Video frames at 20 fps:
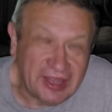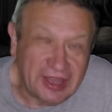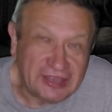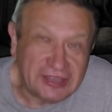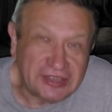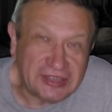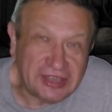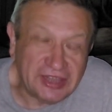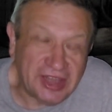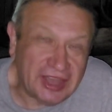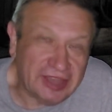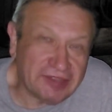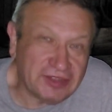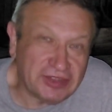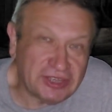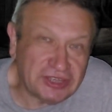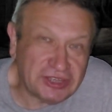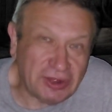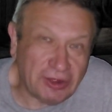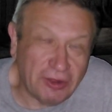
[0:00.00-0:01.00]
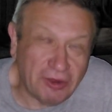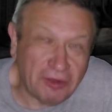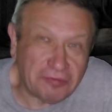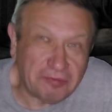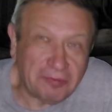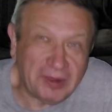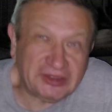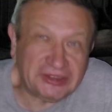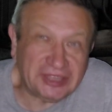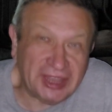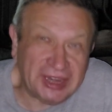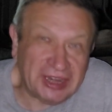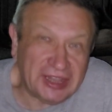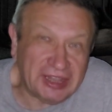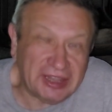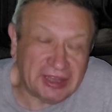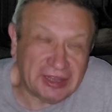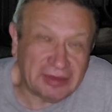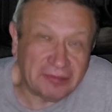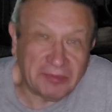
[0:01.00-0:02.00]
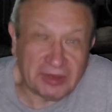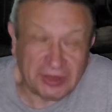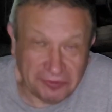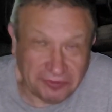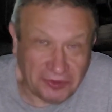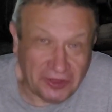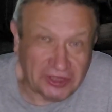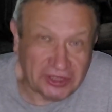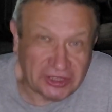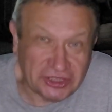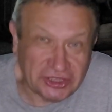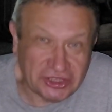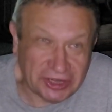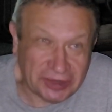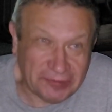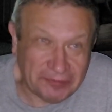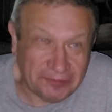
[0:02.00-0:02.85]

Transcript: the language of botanical morphology.